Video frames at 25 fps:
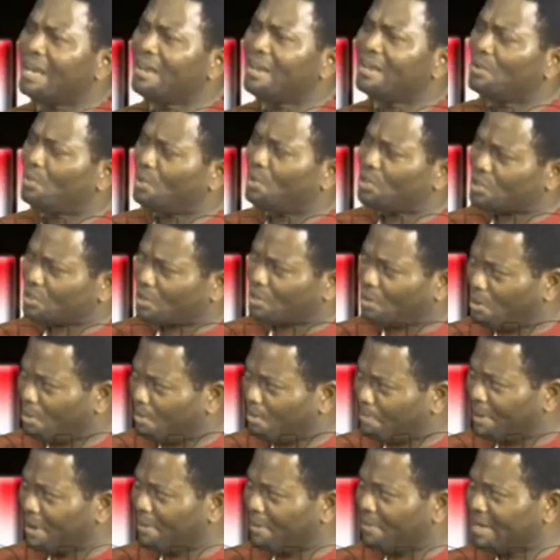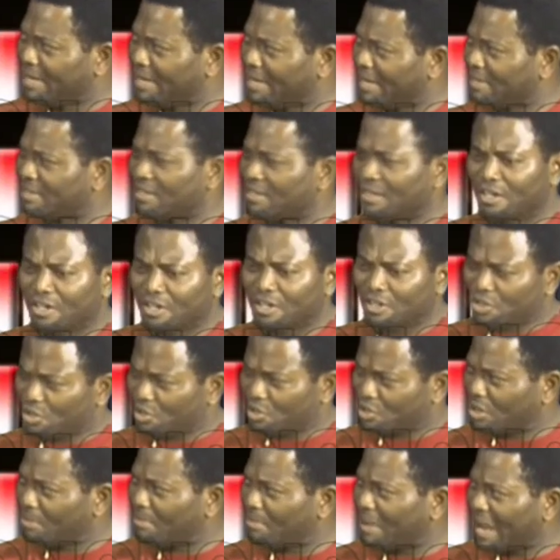he was comparing it to
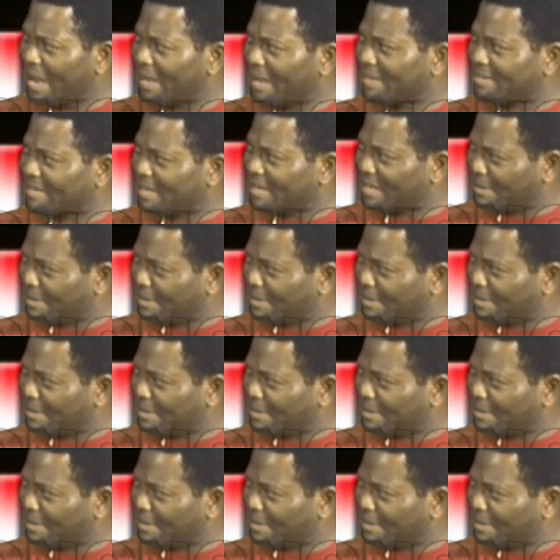some acts that